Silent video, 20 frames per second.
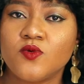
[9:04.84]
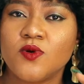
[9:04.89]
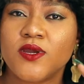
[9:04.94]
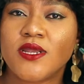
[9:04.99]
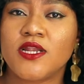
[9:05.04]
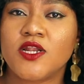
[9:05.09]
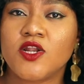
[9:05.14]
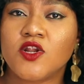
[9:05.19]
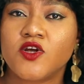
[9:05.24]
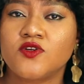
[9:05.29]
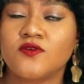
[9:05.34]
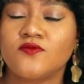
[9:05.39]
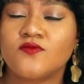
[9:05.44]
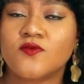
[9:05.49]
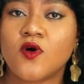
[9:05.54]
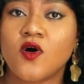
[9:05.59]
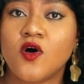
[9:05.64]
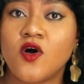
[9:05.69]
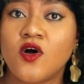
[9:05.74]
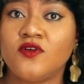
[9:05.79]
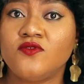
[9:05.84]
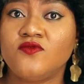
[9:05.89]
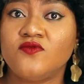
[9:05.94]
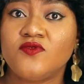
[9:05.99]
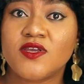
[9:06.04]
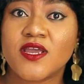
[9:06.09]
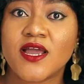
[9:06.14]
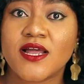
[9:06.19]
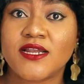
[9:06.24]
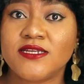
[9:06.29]
a lot of
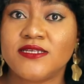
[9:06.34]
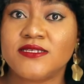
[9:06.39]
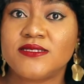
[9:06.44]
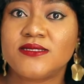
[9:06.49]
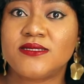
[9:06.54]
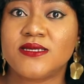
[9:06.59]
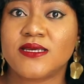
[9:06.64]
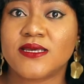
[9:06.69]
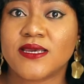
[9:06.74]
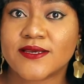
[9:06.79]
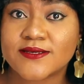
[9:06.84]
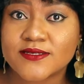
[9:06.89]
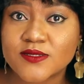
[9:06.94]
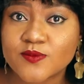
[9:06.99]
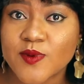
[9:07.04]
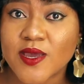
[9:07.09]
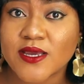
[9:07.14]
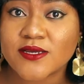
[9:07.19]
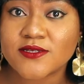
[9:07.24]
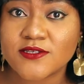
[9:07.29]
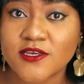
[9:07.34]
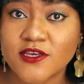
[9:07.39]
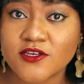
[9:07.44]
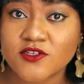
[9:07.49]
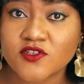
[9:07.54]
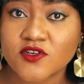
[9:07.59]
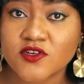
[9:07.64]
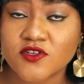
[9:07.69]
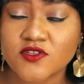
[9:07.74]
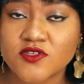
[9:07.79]
unrealistic
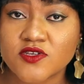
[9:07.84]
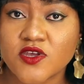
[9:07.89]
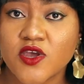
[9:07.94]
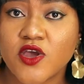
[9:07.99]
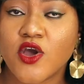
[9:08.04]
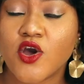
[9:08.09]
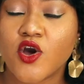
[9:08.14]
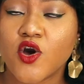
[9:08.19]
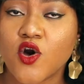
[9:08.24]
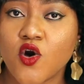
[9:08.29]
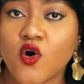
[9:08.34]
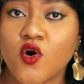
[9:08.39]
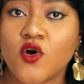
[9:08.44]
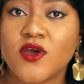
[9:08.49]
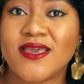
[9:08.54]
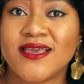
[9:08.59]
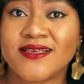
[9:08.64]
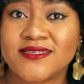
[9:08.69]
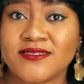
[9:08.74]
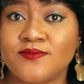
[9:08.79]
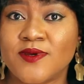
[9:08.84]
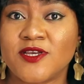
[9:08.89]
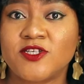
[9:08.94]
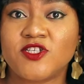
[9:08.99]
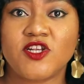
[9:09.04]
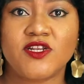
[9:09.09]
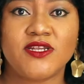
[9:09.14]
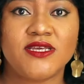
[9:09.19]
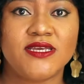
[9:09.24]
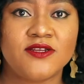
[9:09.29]
expectations, or
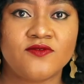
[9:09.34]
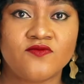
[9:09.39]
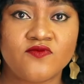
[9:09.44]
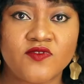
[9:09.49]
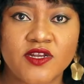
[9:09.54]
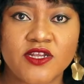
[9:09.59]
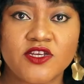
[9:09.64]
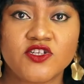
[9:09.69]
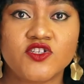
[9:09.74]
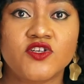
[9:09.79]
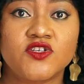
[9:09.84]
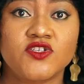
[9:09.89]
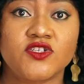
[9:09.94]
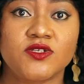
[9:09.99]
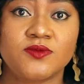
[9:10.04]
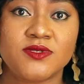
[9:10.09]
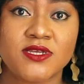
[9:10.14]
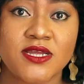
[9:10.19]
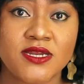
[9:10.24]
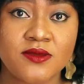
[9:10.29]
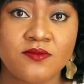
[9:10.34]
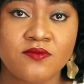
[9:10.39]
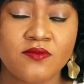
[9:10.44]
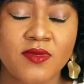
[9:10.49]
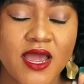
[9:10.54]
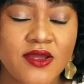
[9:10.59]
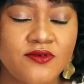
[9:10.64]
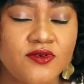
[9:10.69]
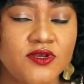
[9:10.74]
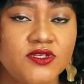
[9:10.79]
especially in relationships and in
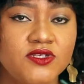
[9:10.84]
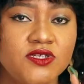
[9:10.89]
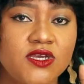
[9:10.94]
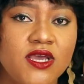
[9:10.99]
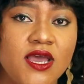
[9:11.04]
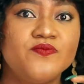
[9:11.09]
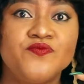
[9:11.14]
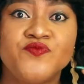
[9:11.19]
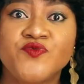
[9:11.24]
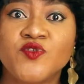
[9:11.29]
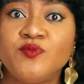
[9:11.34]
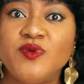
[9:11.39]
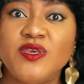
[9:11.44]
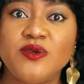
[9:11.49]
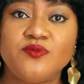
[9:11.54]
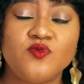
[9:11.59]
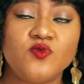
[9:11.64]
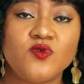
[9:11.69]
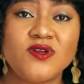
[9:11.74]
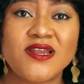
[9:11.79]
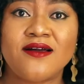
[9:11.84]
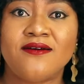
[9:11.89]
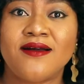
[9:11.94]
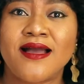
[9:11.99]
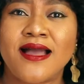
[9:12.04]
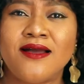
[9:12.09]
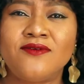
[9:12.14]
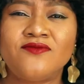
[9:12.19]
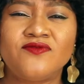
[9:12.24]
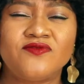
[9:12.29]
marriage. People now
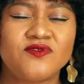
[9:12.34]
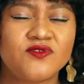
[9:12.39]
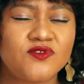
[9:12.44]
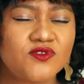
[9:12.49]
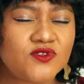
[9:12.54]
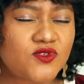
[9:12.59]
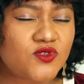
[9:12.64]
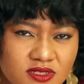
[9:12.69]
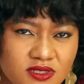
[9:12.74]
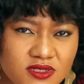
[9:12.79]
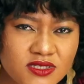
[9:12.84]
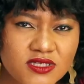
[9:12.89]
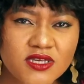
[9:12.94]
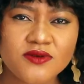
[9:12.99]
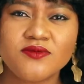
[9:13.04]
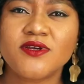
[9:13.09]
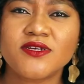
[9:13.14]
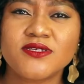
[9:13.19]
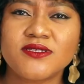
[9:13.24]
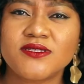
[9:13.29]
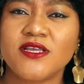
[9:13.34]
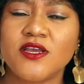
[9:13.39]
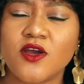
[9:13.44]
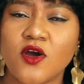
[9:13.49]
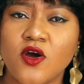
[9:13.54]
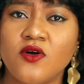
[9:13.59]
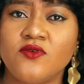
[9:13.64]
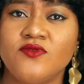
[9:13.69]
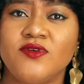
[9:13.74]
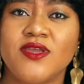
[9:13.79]
have seriously
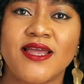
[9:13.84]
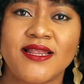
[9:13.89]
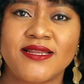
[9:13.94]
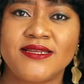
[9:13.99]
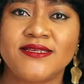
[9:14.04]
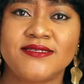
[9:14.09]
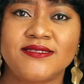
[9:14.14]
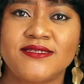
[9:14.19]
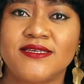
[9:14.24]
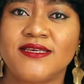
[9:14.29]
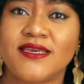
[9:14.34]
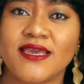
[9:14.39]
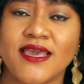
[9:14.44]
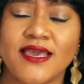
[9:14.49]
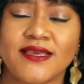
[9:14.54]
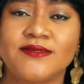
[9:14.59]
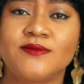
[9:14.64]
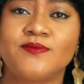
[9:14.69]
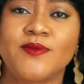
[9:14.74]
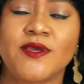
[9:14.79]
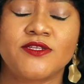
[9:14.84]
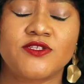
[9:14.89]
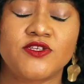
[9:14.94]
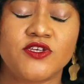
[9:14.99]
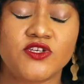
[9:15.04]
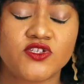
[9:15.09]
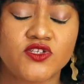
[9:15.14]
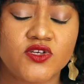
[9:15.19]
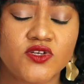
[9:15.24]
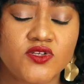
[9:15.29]
unrealistic
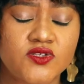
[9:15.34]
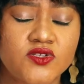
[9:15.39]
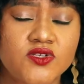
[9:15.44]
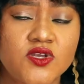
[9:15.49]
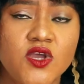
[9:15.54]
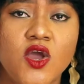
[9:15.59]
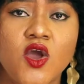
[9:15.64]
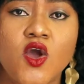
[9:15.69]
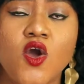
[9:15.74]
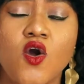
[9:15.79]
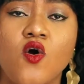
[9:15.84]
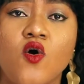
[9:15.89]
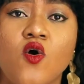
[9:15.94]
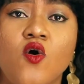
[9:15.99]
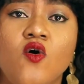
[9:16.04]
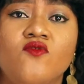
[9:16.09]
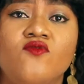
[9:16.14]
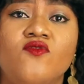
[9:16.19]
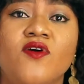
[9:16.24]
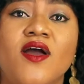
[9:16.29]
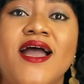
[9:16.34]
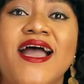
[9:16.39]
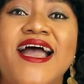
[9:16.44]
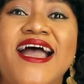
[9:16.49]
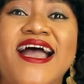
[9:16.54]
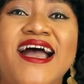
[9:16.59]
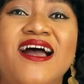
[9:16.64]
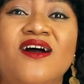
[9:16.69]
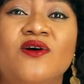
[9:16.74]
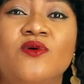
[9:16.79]
expectations of
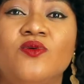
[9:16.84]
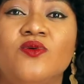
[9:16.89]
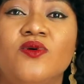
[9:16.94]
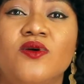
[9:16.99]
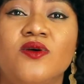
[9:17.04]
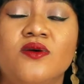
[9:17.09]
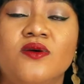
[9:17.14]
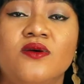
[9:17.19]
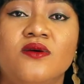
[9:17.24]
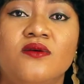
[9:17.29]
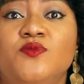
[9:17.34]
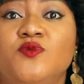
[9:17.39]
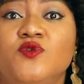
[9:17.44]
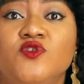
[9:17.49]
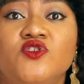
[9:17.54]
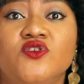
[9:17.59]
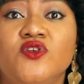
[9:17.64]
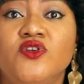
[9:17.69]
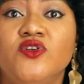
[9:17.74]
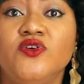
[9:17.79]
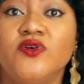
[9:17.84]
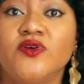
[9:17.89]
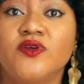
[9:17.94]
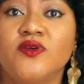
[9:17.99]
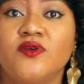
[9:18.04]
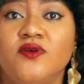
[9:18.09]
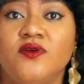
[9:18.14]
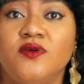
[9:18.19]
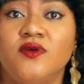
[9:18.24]
how people should look.